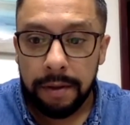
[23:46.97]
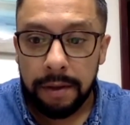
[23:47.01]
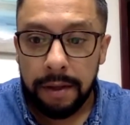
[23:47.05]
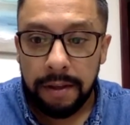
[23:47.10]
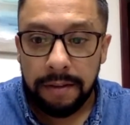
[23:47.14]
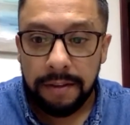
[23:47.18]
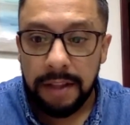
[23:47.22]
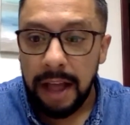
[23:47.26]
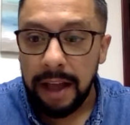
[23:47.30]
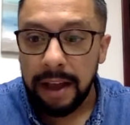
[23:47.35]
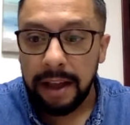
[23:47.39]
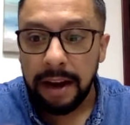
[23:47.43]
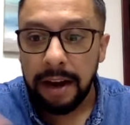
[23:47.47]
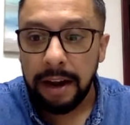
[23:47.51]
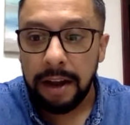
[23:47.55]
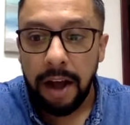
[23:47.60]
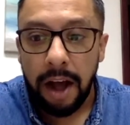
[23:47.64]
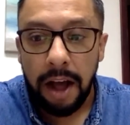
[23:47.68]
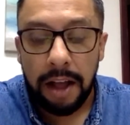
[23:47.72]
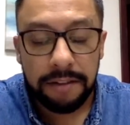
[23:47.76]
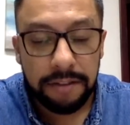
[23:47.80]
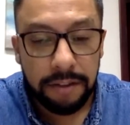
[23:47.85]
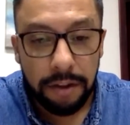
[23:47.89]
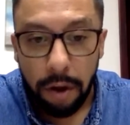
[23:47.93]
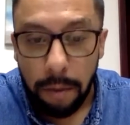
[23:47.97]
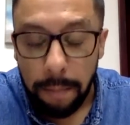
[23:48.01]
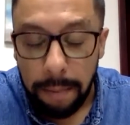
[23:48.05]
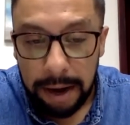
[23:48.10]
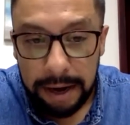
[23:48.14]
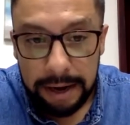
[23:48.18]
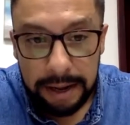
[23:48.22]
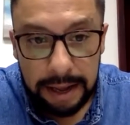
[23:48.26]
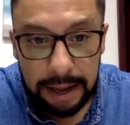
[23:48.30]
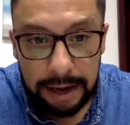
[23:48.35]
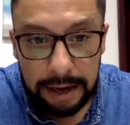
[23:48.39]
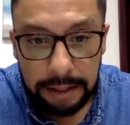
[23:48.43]
It's not going to cost
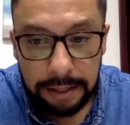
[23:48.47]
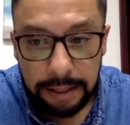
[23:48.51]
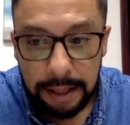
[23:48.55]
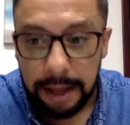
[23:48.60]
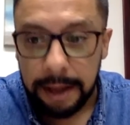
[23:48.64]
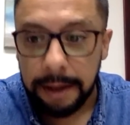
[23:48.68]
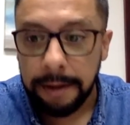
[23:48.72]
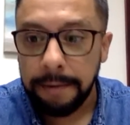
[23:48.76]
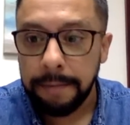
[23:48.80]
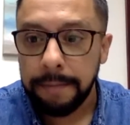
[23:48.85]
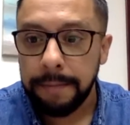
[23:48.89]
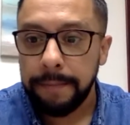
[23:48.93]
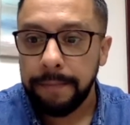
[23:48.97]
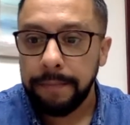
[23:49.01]
nobody anything.